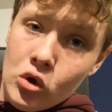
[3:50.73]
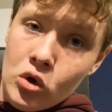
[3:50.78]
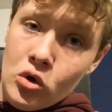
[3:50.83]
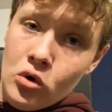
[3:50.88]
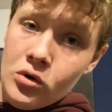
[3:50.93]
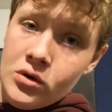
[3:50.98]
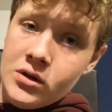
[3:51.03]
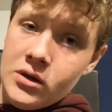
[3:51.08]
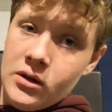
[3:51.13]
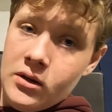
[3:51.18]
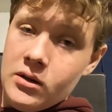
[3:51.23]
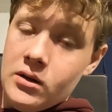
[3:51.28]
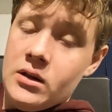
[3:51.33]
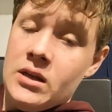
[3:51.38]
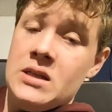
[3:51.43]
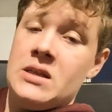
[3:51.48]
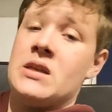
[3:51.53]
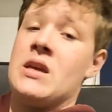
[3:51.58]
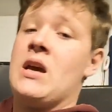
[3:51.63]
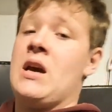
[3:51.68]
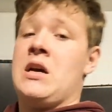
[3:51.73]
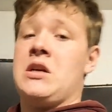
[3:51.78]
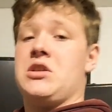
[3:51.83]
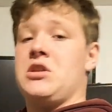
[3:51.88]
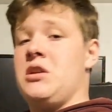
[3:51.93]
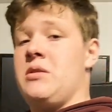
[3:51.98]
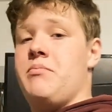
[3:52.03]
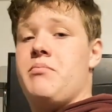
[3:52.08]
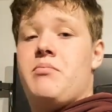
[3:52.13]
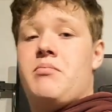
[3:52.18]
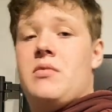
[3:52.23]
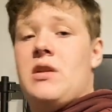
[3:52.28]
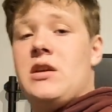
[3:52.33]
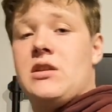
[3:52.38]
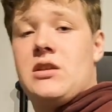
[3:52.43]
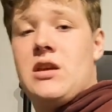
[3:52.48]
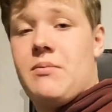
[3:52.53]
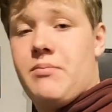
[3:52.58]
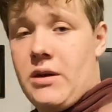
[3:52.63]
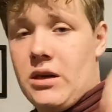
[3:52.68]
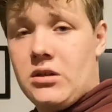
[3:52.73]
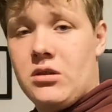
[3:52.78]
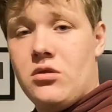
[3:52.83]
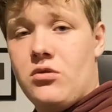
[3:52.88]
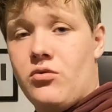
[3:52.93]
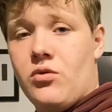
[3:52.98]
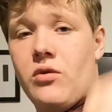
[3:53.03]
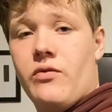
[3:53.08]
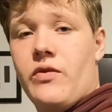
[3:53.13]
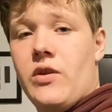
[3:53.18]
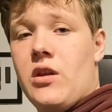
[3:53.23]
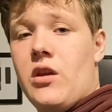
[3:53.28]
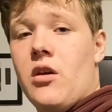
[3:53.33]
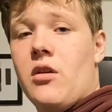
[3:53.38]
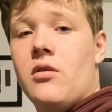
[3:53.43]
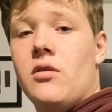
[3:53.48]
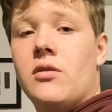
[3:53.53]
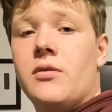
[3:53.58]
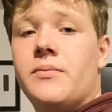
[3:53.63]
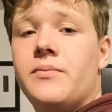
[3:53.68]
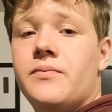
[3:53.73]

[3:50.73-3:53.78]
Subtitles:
Good. Let's get back to the real video.